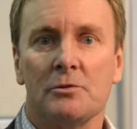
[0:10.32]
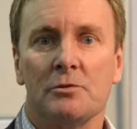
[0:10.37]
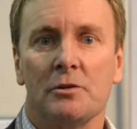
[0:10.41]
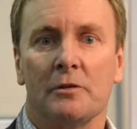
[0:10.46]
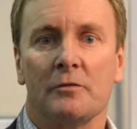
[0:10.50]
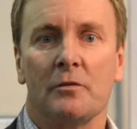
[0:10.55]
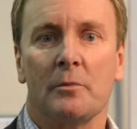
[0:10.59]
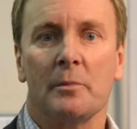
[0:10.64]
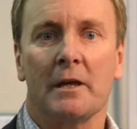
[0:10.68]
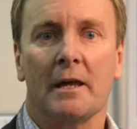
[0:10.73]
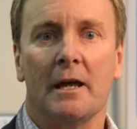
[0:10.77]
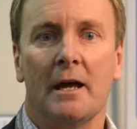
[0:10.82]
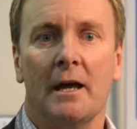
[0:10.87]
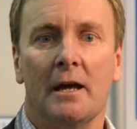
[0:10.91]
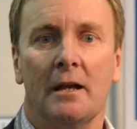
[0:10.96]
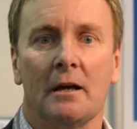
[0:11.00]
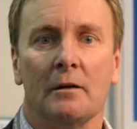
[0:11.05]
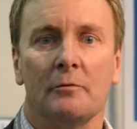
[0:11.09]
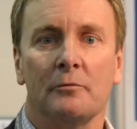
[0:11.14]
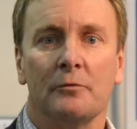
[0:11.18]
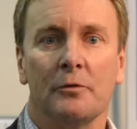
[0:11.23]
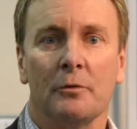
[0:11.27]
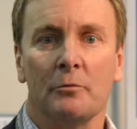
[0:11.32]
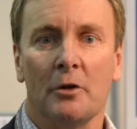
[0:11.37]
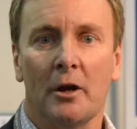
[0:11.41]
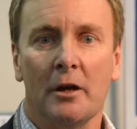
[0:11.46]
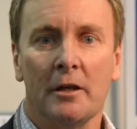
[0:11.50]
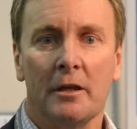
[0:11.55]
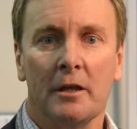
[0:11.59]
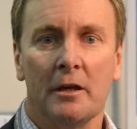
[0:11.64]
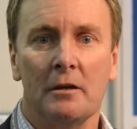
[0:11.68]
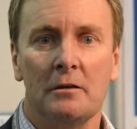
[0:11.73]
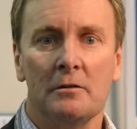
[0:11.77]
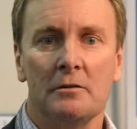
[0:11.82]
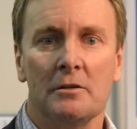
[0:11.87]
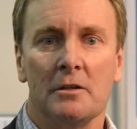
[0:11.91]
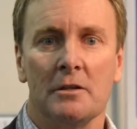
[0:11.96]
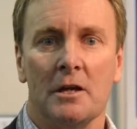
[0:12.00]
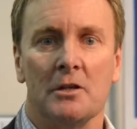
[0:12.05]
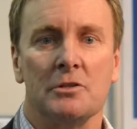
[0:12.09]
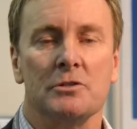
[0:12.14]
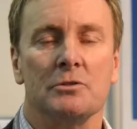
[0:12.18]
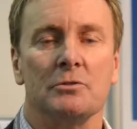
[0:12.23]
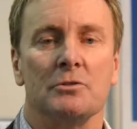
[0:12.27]
is Trevor McCann. I'm from Raeco,
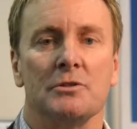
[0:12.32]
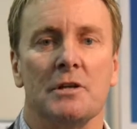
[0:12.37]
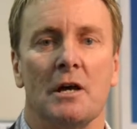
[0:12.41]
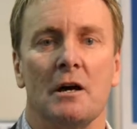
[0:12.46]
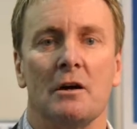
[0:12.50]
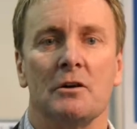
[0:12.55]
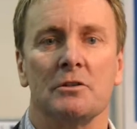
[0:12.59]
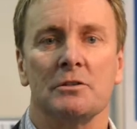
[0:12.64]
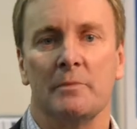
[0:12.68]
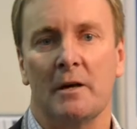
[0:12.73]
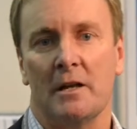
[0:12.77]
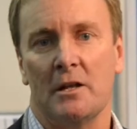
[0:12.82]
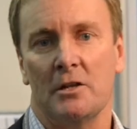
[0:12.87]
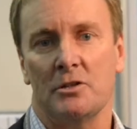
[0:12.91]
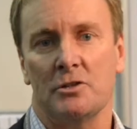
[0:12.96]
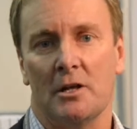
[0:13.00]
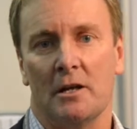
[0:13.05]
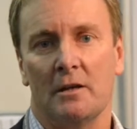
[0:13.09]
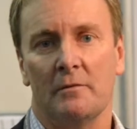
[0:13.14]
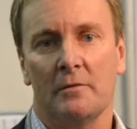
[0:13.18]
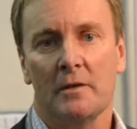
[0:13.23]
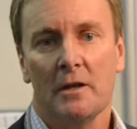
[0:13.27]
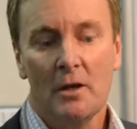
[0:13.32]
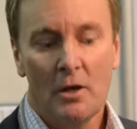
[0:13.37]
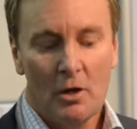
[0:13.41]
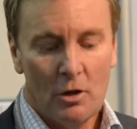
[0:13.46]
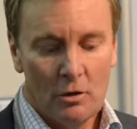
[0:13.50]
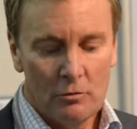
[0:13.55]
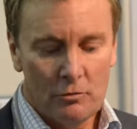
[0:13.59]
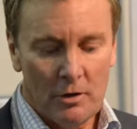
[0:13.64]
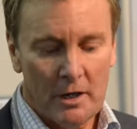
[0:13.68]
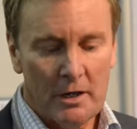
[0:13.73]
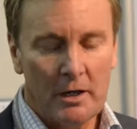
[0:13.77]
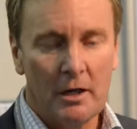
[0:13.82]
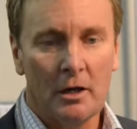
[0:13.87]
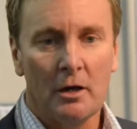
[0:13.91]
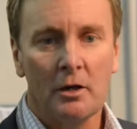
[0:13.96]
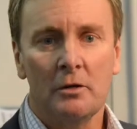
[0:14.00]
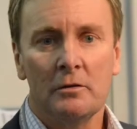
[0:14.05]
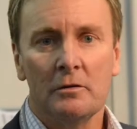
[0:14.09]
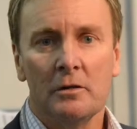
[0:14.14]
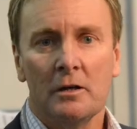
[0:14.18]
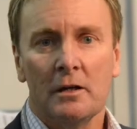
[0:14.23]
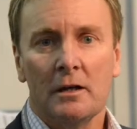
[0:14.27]
National Sales Manager.
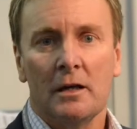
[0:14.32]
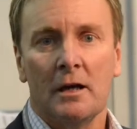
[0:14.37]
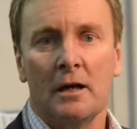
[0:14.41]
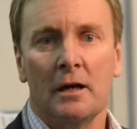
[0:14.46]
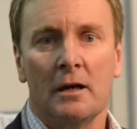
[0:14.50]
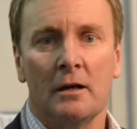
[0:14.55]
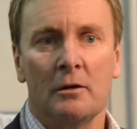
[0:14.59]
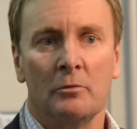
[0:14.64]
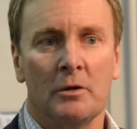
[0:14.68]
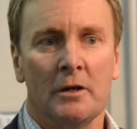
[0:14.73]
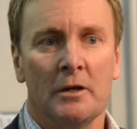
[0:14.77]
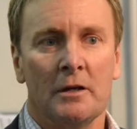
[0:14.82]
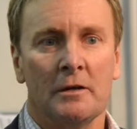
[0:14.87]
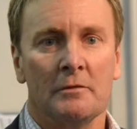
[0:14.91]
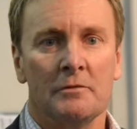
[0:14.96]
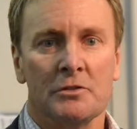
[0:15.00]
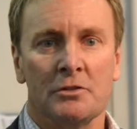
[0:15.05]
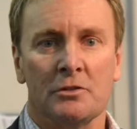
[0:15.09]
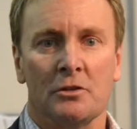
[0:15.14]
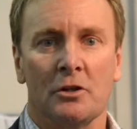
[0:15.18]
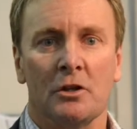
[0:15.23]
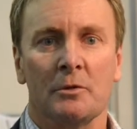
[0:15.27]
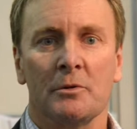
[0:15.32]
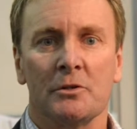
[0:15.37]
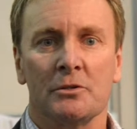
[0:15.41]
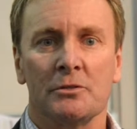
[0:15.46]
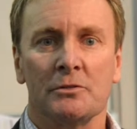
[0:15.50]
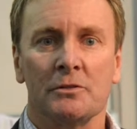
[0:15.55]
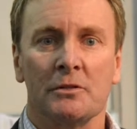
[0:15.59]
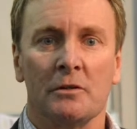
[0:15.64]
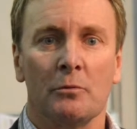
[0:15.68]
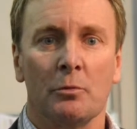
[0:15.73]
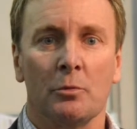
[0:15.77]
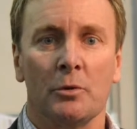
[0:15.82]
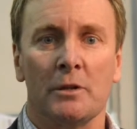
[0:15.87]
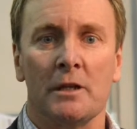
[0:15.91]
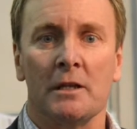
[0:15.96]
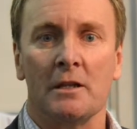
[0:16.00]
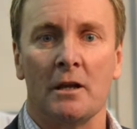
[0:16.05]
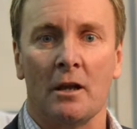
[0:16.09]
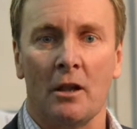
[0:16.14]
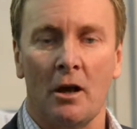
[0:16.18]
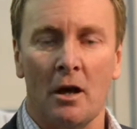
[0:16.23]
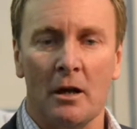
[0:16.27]
Raeco, we're synonymous within
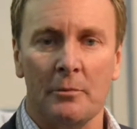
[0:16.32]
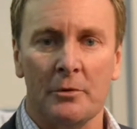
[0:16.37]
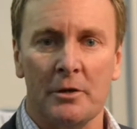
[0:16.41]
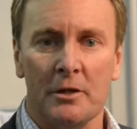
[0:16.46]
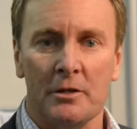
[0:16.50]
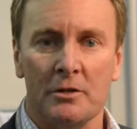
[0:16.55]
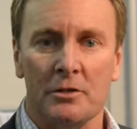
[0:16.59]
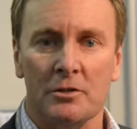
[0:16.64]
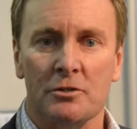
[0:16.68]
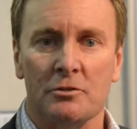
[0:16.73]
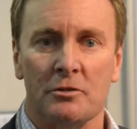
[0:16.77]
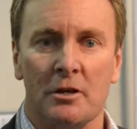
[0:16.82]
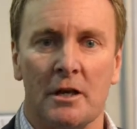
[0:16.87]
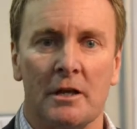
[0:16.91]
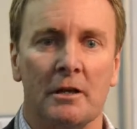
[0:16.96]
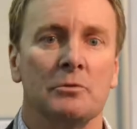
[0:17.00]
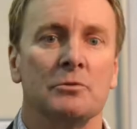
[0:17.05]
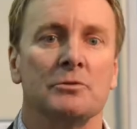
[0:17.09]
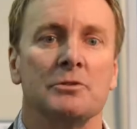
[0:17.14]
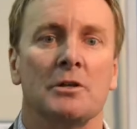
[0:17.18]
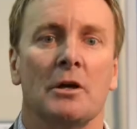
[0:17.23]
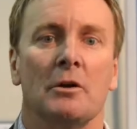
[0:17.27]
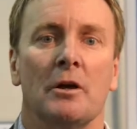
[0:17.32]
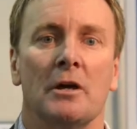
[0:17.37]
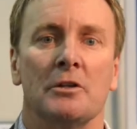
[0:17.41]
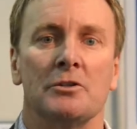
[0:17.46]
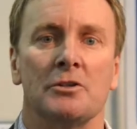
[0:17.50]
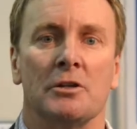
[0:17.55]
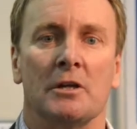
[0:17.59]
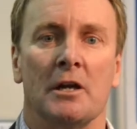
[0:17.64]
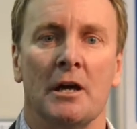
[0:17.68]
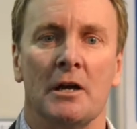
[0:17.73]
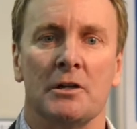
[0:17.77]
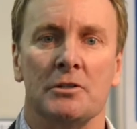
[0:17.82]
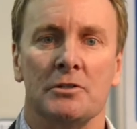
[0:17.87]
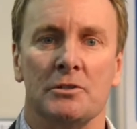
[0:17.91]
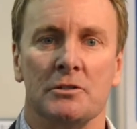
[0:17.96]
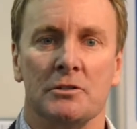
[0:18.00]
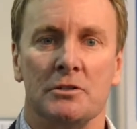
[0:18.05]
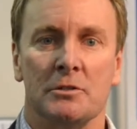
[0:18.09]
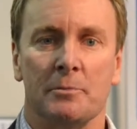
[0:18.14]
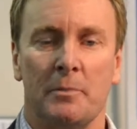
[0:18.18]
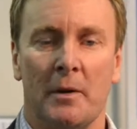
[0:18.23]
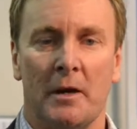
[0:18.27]
the library industry and also
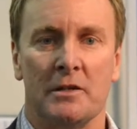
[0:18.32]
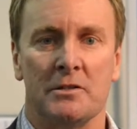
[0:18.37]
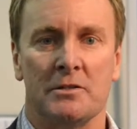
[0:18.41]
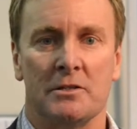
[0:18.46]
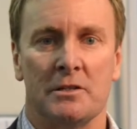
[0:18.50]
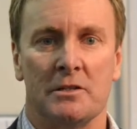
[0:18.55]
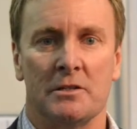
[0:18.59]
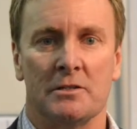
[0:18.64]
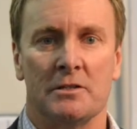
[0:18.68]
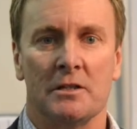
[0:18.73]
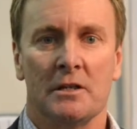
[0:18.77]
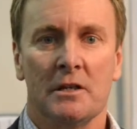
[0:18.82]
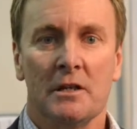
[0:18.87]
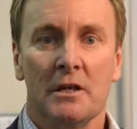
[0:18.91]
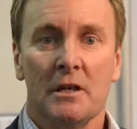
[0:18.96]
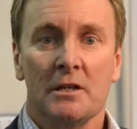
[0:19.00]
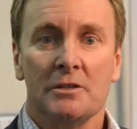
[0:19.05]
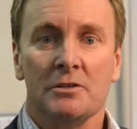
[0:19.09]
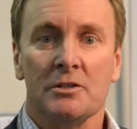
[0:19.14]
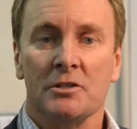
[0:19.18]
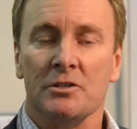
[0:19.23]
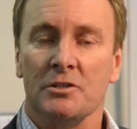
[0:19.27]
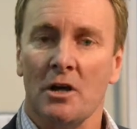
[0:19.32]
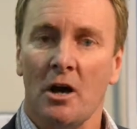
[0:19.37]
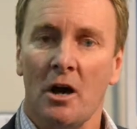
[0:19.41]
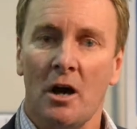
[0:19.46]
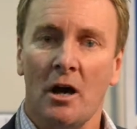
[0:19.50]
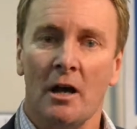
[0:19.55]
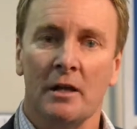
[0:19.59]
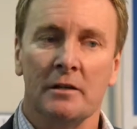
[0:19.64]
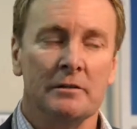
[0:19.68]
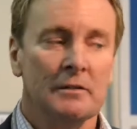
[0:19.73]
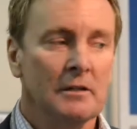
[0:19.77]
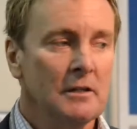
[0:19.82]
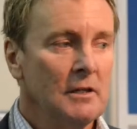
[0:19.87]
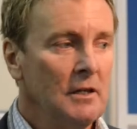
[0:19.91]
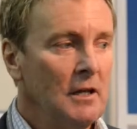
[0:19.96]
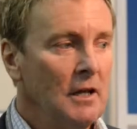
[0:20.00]
education spaces. Design,